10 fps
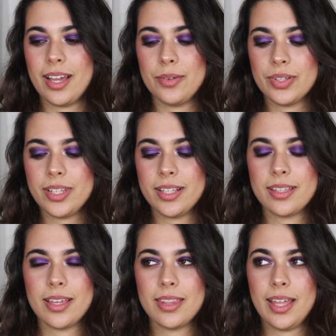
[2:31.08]
I feel
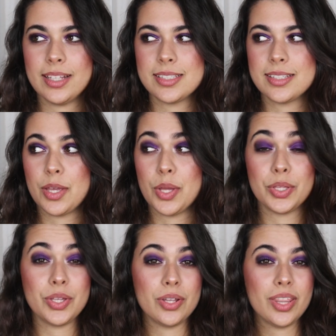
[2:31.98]
like that's a
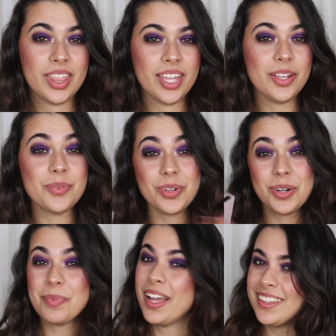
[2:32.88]
good thing for
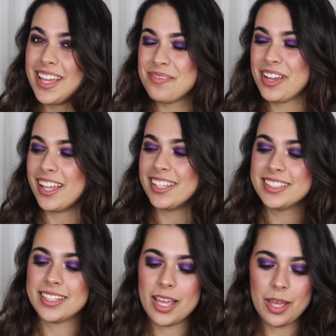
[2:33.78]
a Pan That
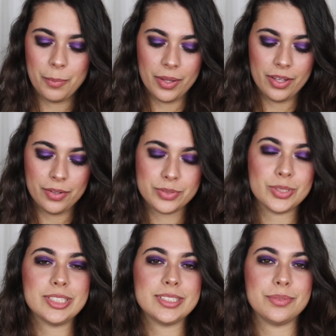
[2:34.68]
palette. But of
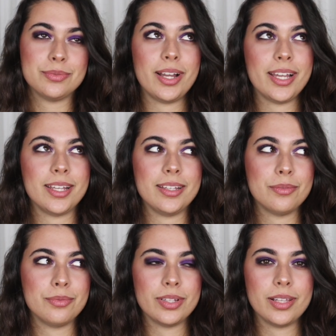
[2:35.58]
course, if I
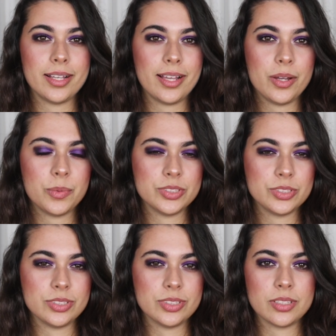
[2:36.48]
feel like I want
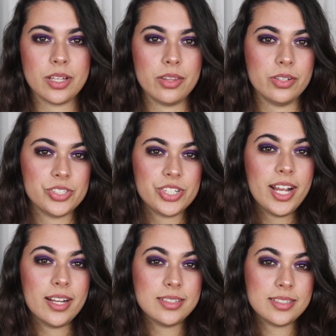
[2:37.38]
to use other
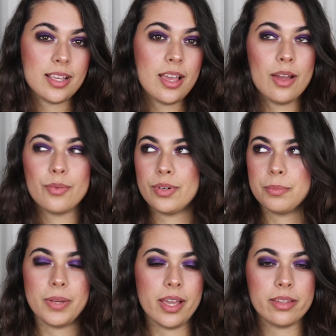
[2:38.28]
shades
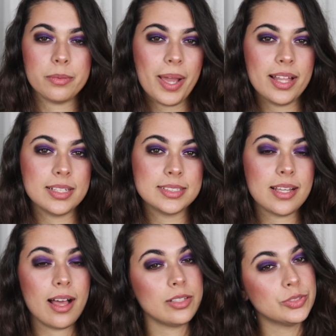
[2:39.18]
from other palettes,
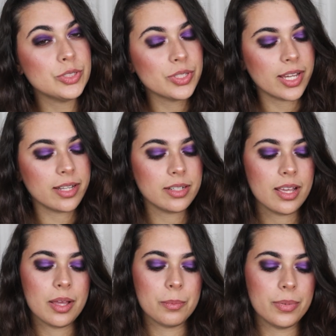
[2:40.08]
I'll do that.
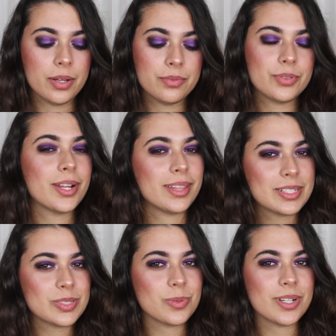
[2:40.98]
But for
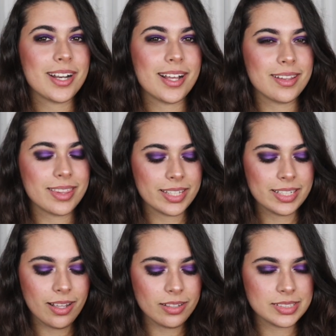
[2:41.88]
this one, I'll
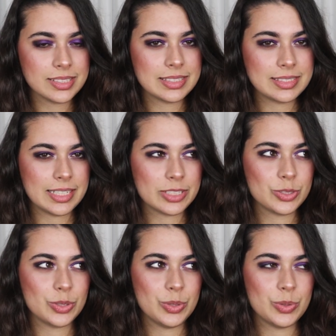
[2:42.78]
think I'll
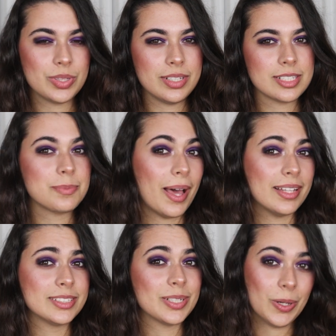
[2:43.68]
stick to this
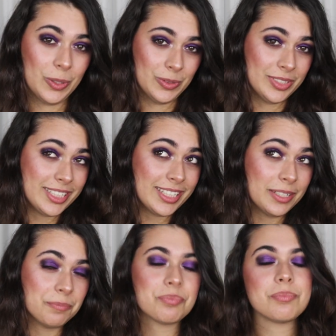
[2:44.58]
palette
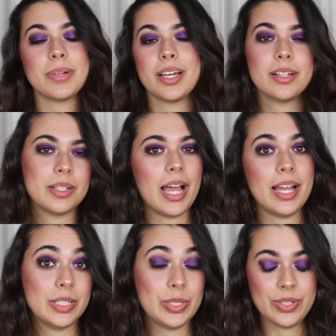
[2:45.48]
only. But
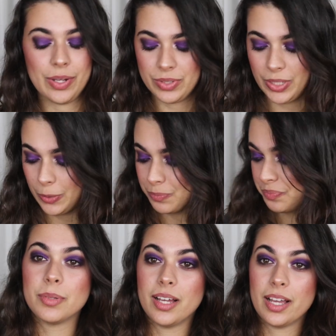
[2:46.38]
you never know.
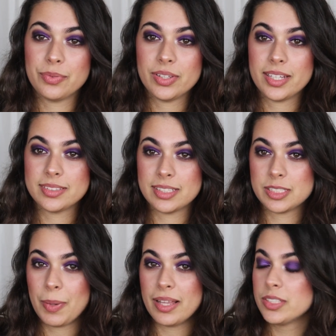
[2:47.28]
But I feel like
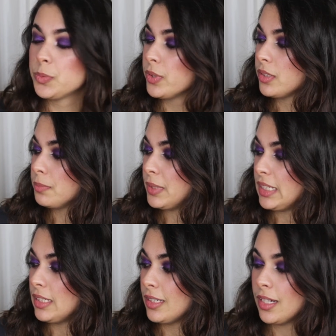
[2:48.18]
this palette will
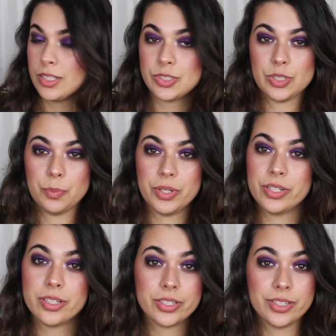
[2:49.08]
be
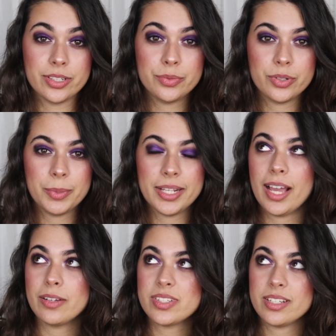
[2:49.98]
super good for me.
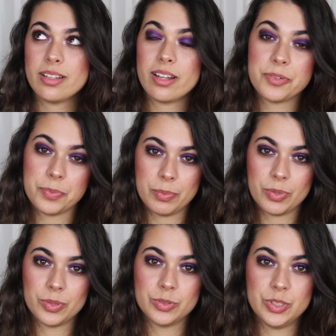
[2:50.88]
I've seen a lot of
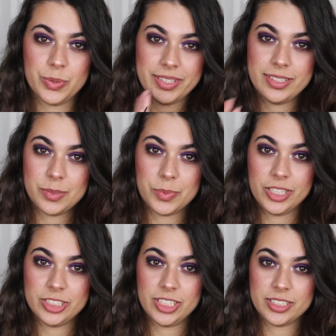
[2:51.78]
people doing this
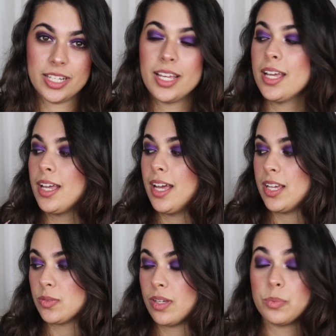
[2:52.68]
project
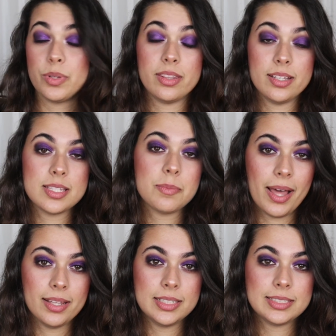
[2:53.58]
as well with this
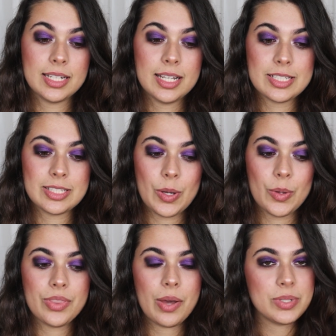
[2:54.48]
palette,
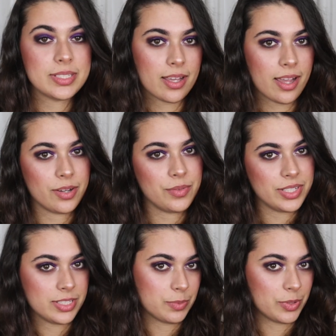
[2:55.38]
so that was kind of
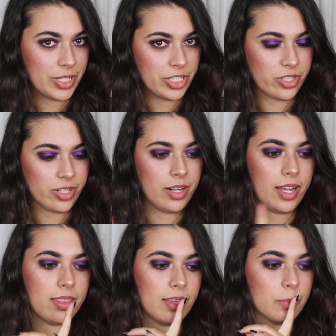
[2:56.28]
an inspiration.
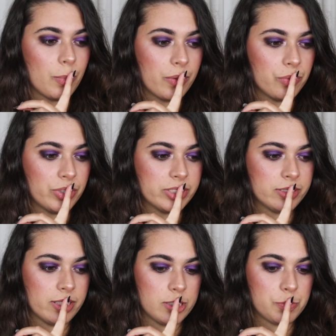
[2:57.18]
I think my
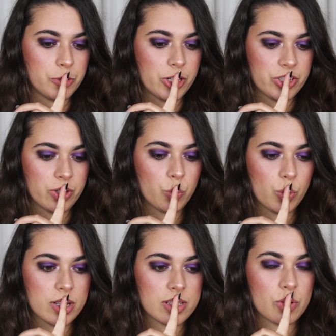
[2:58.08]
first inspiration
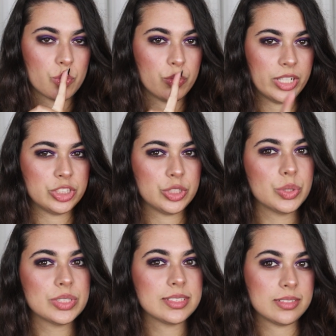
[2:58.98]
was
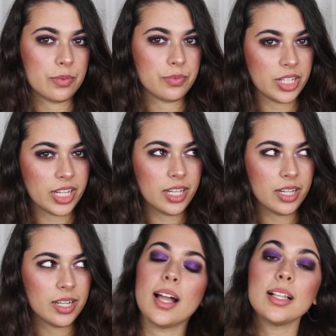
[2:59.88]
Rachael Stephanie.